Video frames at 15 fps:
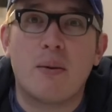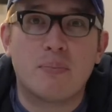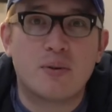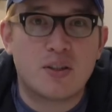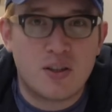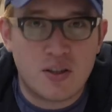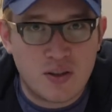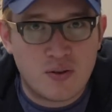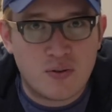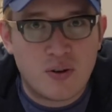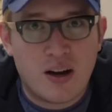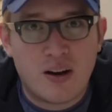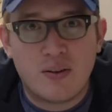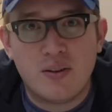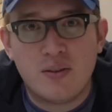up to
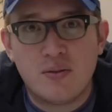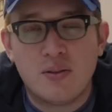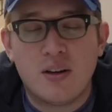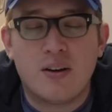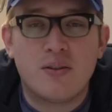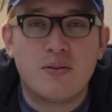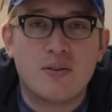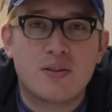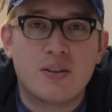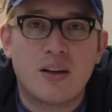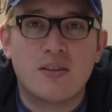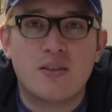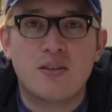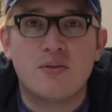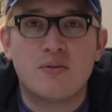you how you
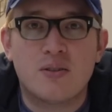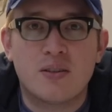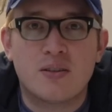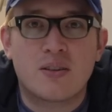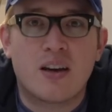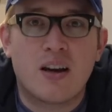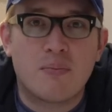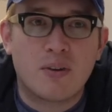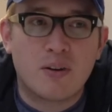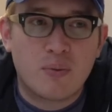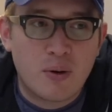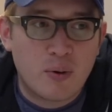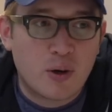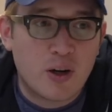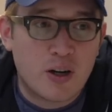decide to use this camera.
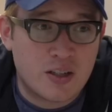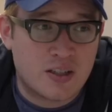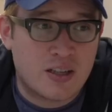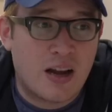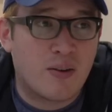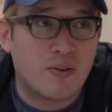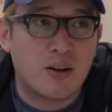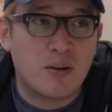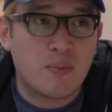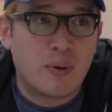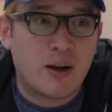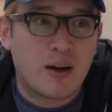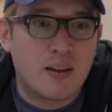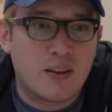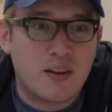We were astounded
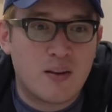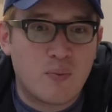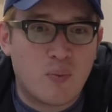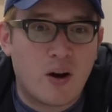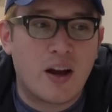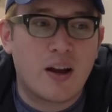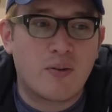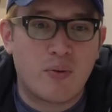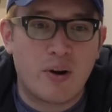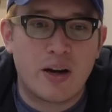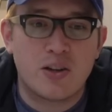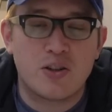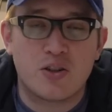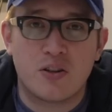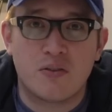by the wide
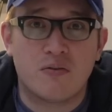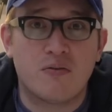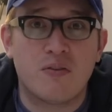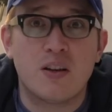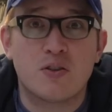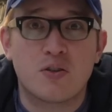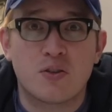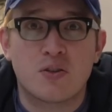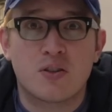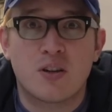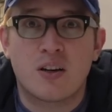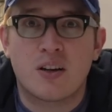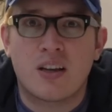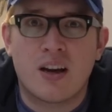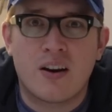range of features
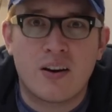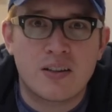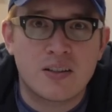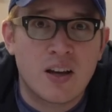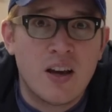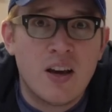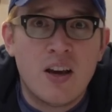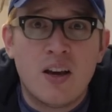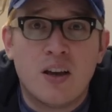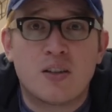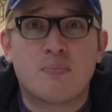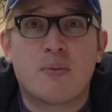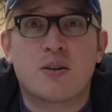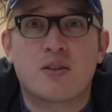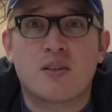that it carries,
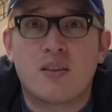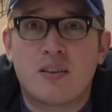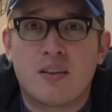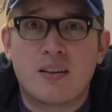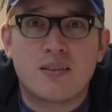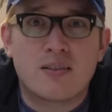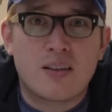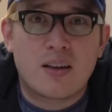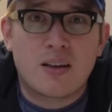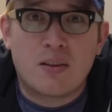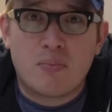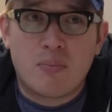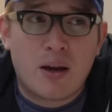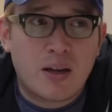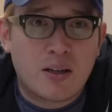especially things like
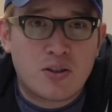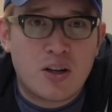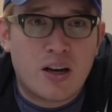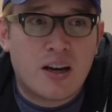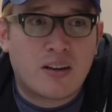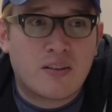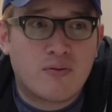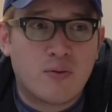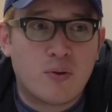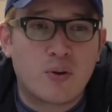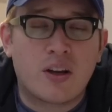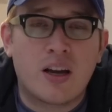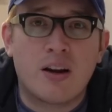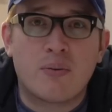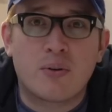the mic jack,
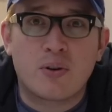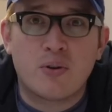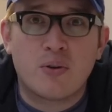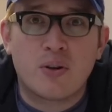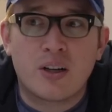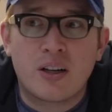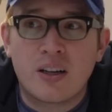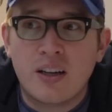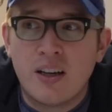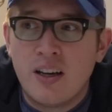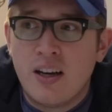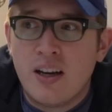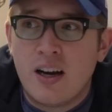4K recording,